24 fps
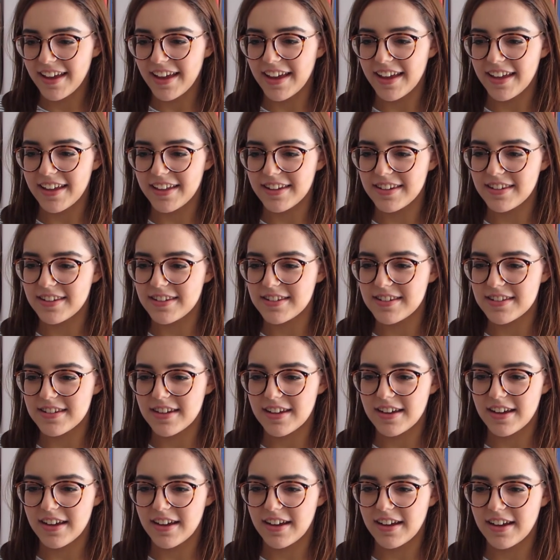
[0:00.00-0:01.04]
and
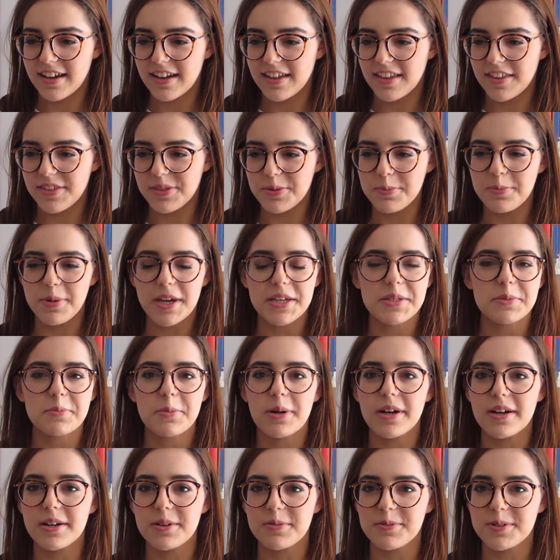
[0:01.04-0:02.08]
the best
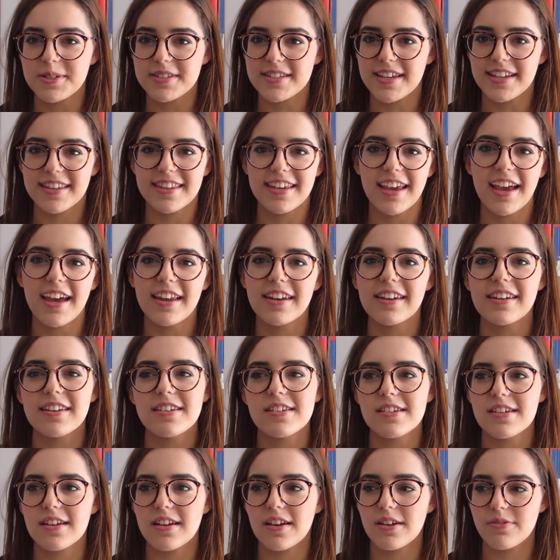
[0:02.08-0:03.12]
part was at the
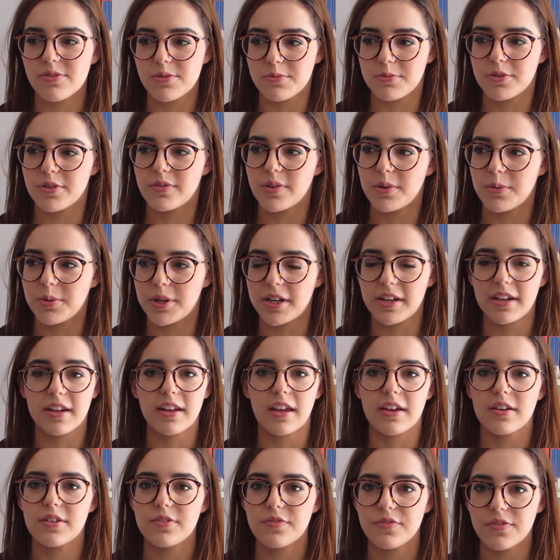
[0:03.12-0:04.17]
end of the movie when it
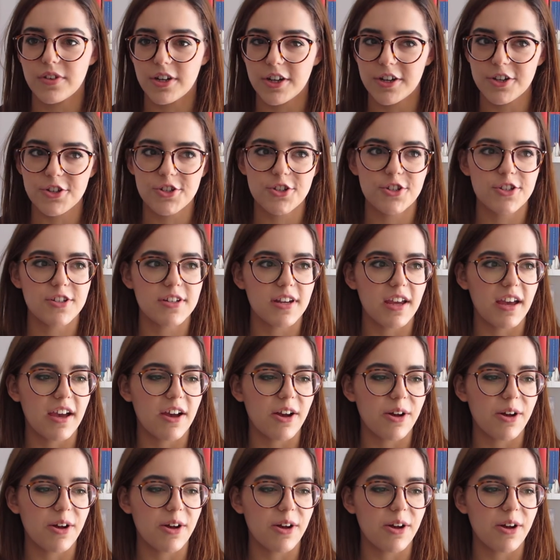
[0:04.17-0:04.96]
finished,